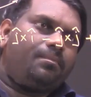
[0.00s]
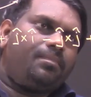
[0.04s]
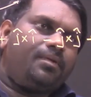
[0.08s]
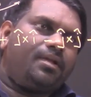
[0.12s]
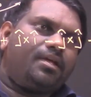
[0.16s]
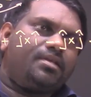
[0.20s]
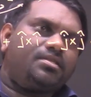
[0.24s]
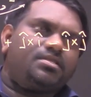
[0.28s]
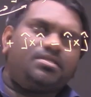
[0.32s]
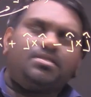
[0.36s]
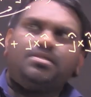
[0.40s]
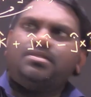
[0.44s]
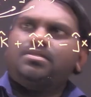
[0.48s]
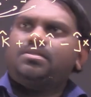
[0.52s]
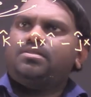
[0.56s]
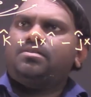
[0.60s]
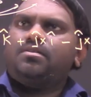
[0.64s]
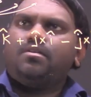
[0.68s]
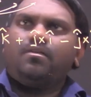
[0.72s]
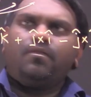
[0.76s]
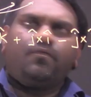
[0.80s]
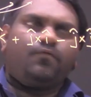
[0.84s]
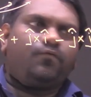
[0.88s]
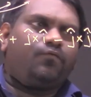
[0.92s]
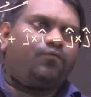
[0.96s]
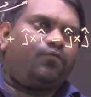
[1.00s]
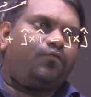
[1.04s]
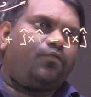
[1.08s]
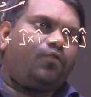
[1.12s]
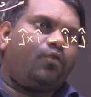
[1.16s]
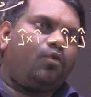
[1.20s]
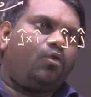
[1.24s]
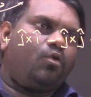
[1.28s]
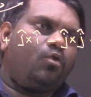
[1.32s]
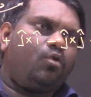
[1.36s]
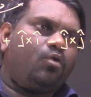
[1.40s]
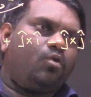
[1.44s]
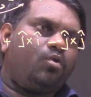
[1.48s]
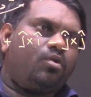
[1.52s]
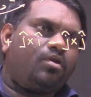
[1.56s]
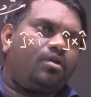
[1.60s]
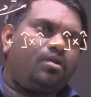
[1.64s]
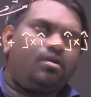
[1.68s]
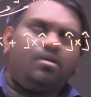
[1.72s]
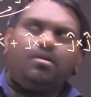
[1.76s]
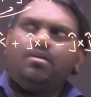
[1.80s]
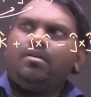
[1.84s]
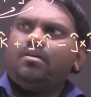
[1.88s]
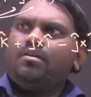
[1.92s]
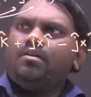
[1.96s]
plus
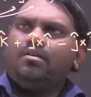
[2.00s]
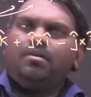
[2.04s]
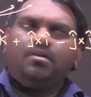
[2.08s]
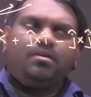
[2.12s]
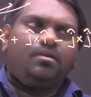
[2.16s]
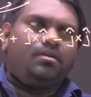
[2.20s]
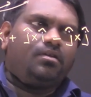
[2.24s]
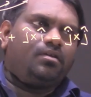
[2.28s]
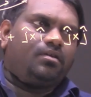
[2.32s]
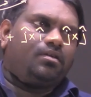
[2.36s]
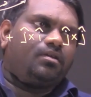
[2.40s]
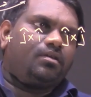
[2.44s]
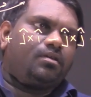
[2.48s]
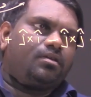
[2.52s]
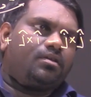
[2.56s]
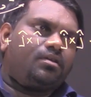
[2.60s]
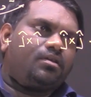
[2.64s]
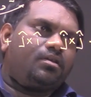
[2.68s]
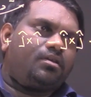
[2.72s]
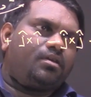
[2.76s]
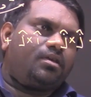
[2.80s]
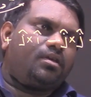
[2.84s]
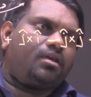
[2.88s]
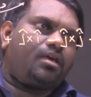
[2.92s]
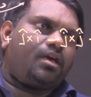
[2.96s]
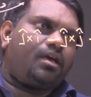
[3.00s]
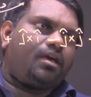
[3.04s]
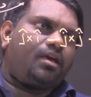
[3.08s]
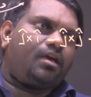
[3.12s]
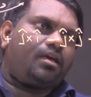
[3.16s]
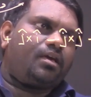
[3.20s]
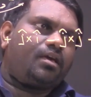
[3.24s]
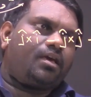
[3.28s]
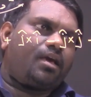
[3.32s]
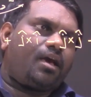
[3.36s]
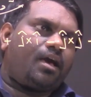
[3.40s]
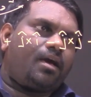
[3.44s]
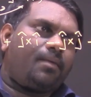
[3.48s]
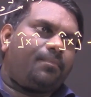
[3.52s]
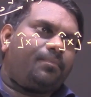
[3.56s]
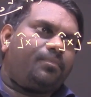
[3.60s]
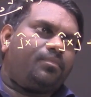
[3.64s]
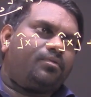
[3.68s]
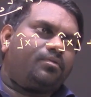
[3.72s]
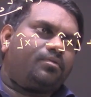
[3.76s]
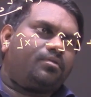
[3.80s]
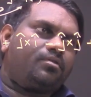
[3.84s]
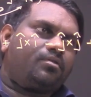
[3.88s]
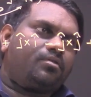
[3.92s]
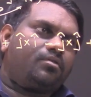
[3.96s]
4 k k
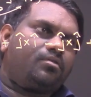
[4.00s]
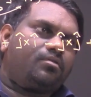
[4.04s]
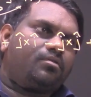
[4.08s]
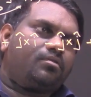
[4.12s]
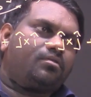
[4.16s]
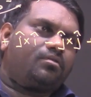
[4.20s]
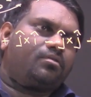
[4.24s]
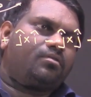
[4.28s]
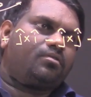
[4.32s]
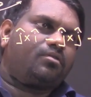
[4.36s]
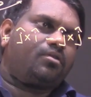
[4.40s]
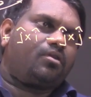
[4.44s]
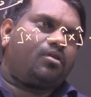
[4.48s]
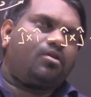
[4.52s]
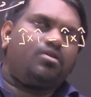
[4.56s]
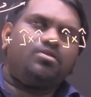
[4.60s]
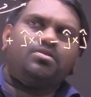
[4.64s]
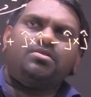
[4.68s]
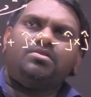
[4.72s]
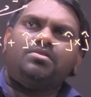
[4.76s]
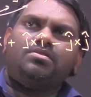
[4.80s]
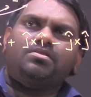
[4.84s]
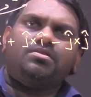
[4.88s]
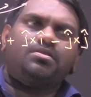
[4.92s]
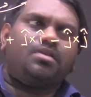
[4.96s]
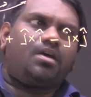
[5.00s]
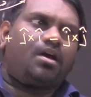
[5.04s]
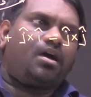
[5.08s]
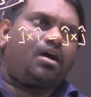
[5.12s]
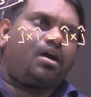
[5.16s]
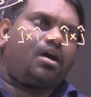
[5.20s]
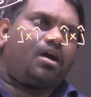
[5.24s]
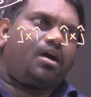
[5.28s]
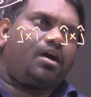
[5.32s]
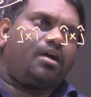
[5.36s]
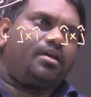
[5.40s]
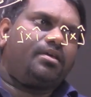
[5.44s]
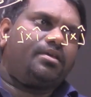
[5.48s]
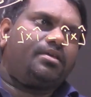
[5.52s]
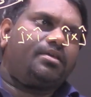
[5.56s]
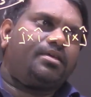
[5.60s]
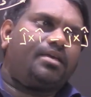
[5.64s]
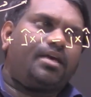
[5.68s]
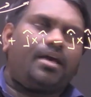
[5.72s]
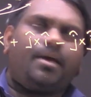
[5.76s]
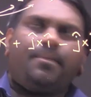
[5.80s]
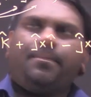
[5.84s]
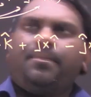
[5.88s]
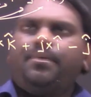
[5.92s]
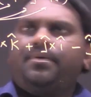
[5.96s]
cap cross I
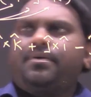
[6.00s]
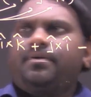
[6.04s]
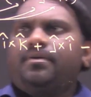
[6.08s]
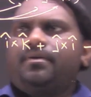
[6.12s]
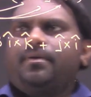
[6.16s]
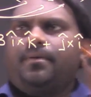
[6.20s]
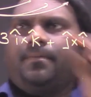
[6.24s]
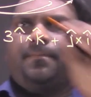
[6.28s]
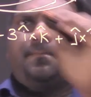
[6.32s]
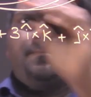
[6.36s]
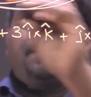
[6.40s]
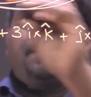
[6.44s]
cap.